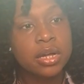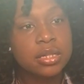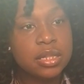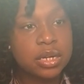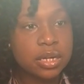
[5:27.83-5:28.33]

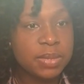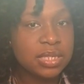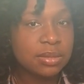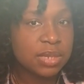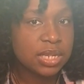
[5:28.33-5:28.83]
there could be
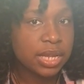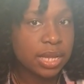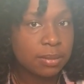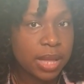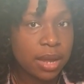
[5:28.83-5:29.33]
something that
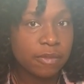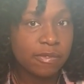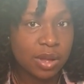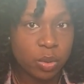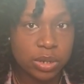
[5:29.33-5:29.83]
comes out of
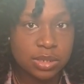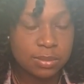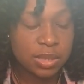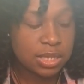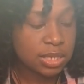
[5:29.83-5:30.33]
nowhere,
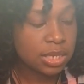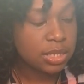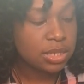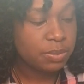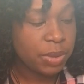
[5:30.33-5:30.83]
something that's
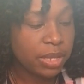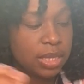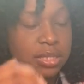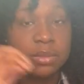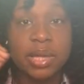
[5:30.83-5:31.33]

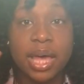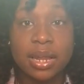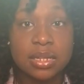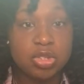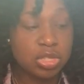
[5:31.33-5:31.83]
unexpected, some kind
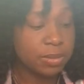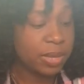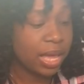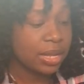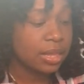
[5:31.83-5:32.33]

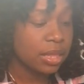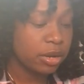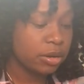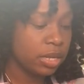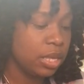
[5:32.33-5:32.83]
of
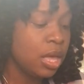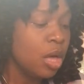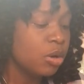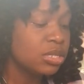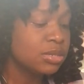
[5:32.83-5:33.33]
clarity
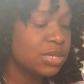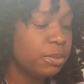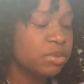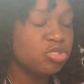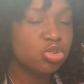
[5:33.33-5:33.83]
or some
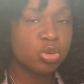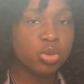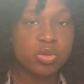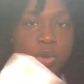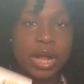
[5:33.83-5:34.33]
type of
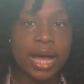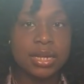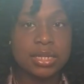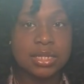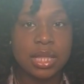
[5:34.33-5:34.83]
truth or
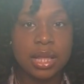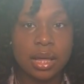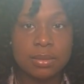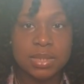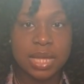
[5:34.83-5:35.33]
honesty
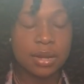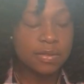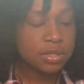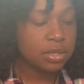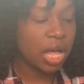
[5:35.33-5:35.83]
comes out
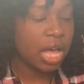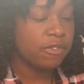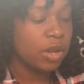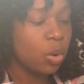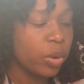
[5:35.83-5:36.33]
of
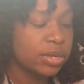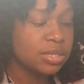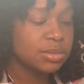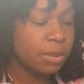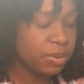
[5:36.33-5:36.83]
nowhere,
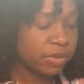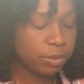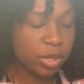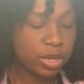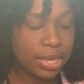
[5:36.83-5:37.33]
some type of
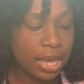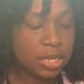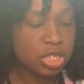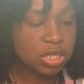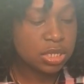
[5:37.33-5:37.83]

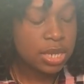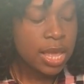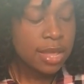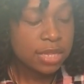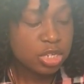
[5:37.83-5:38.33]
communication
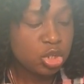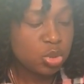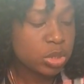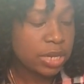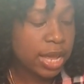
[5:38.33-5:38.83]
that you
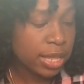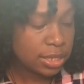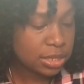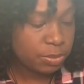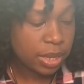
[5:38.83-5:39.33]
were not
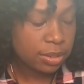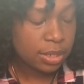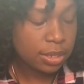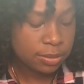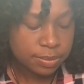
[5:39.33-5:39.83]

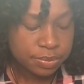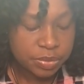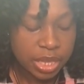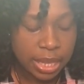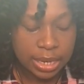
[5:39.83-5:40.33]
expecting,
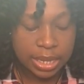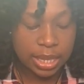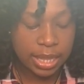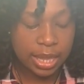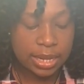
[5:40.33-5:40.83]
and
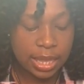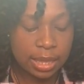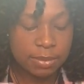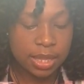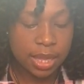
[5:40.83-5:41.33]
it kind of
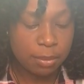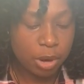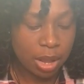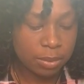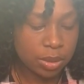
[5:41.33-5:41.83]
came in
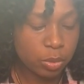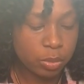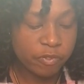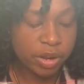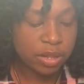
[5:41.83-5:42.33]
probably
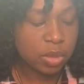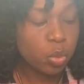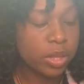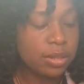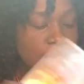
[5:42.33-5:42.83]
fairly
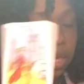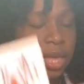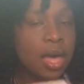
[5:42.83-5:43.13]
quickly,